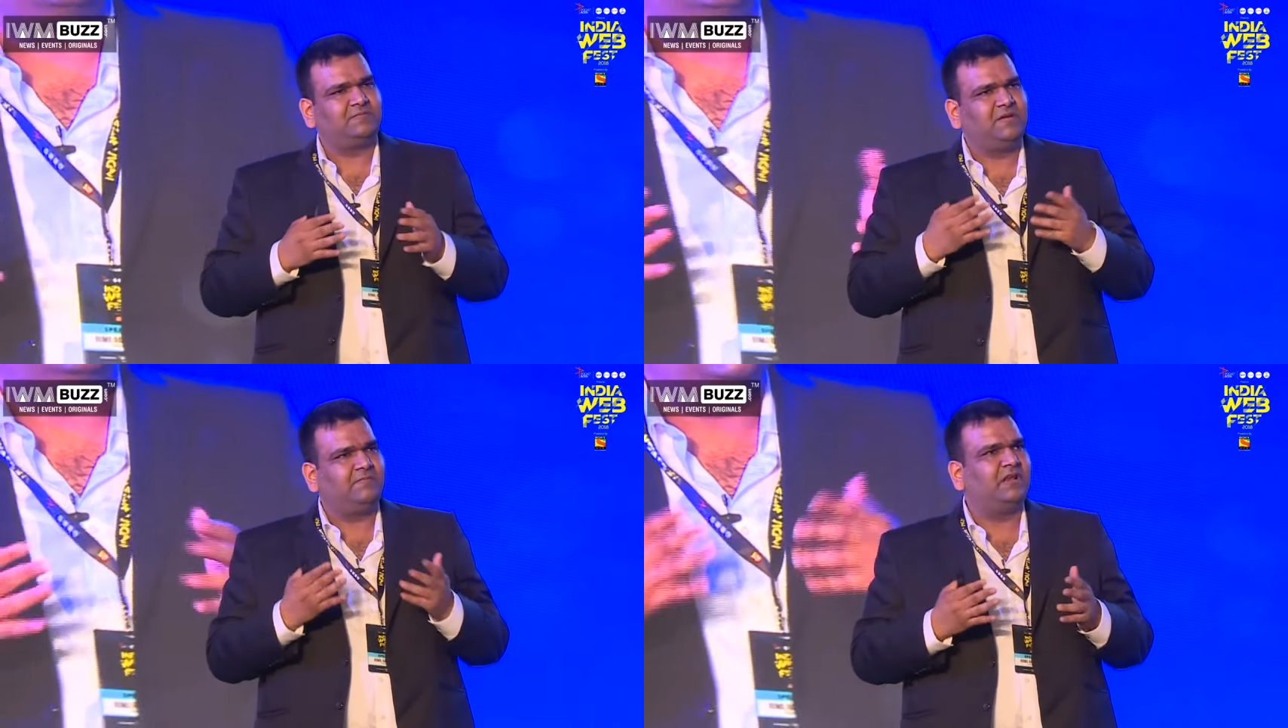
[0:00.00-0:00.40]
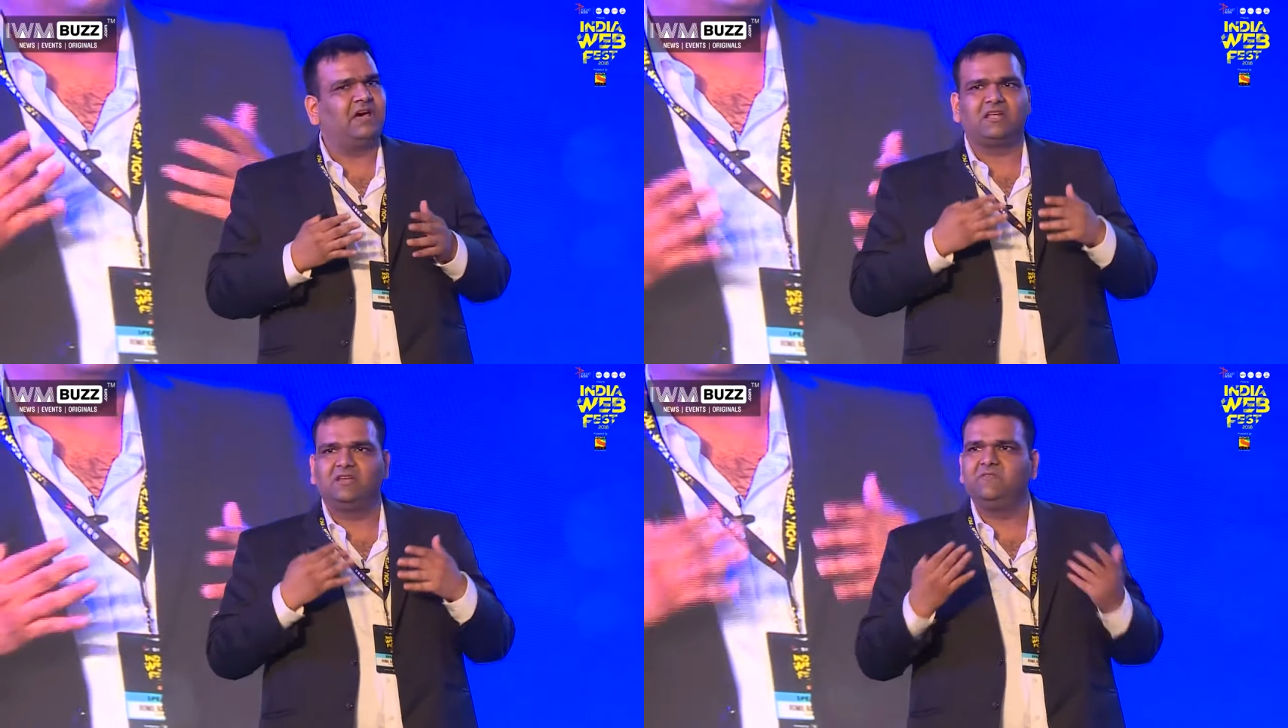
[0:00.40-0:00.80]
People
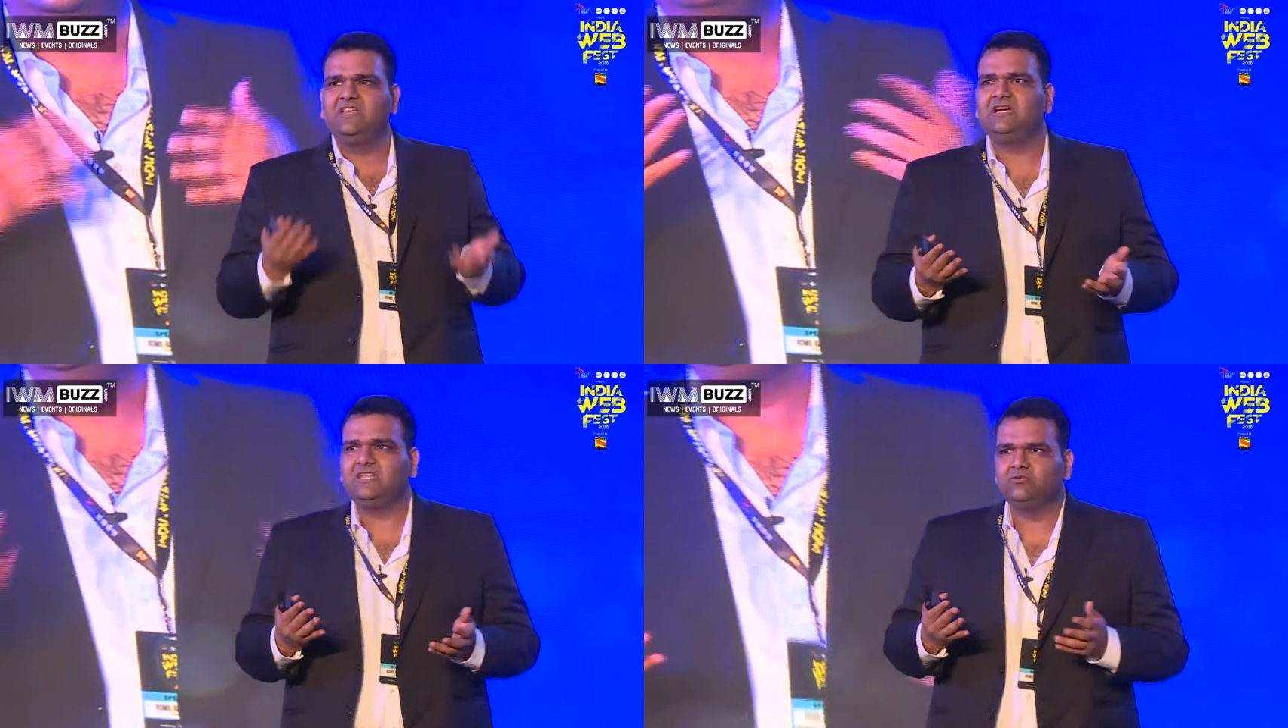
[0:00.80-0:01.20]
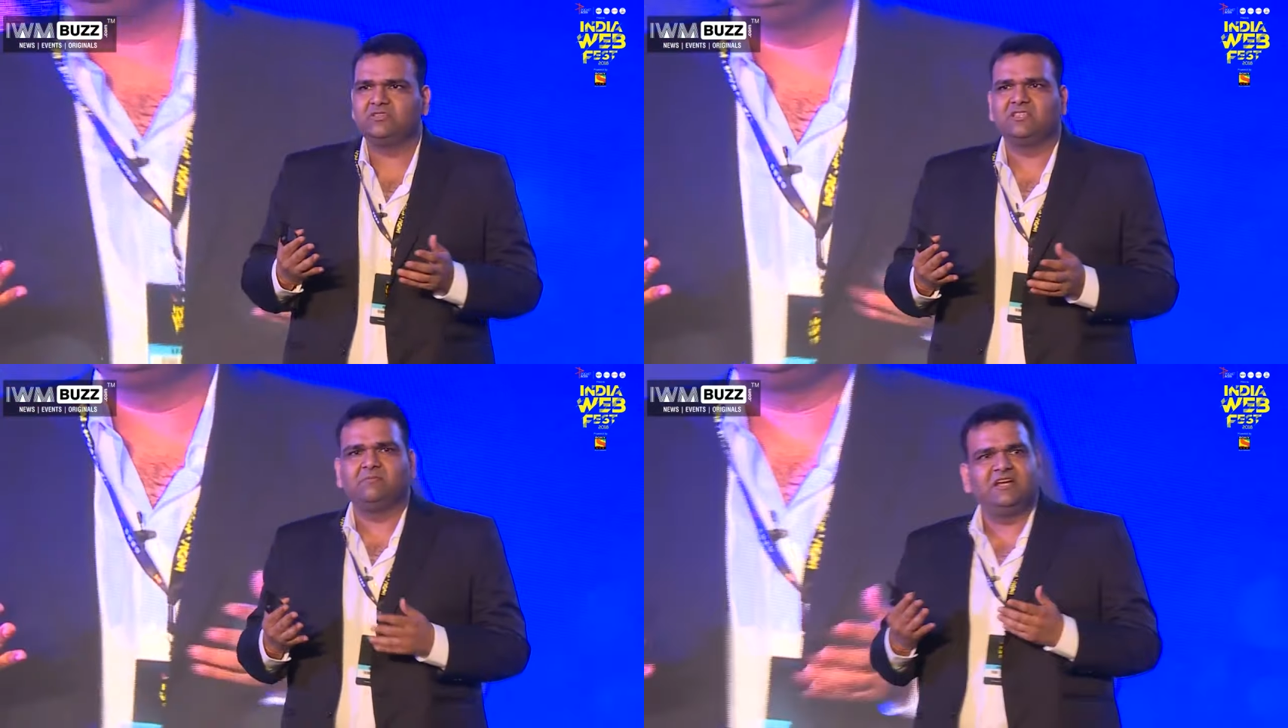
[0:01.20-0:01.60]
are conveniently
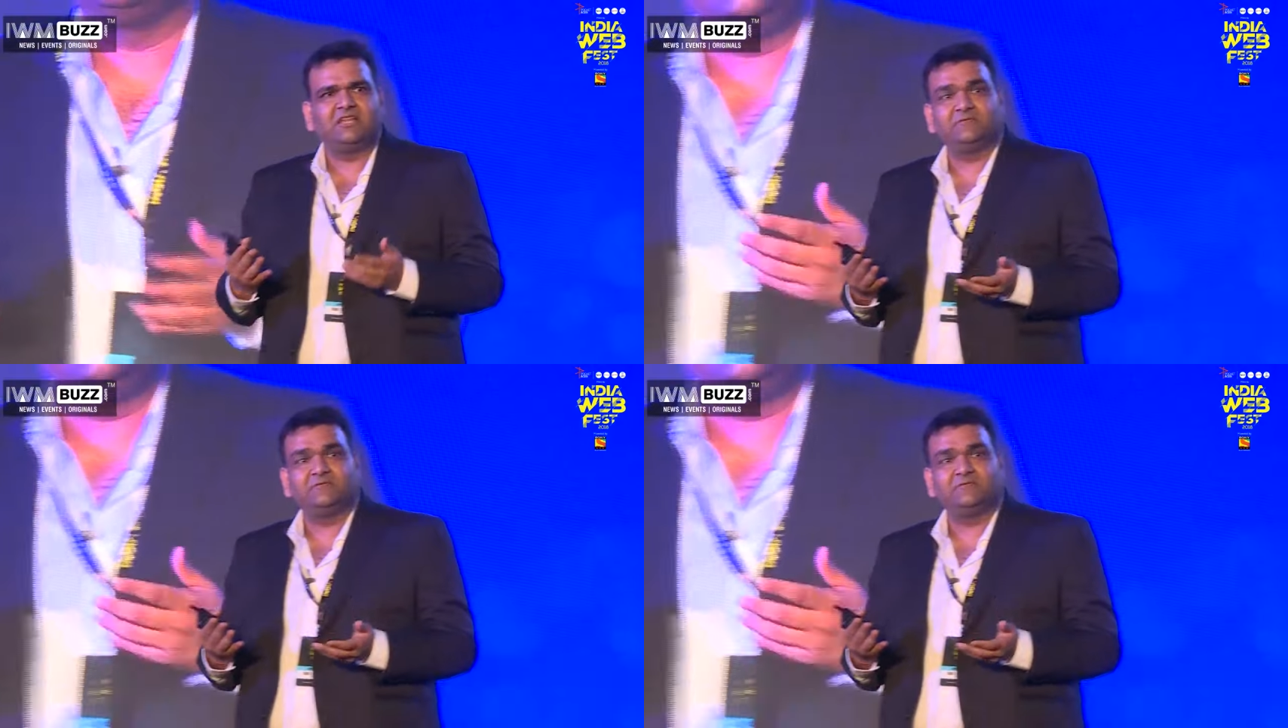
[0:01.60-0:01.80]
using the matrix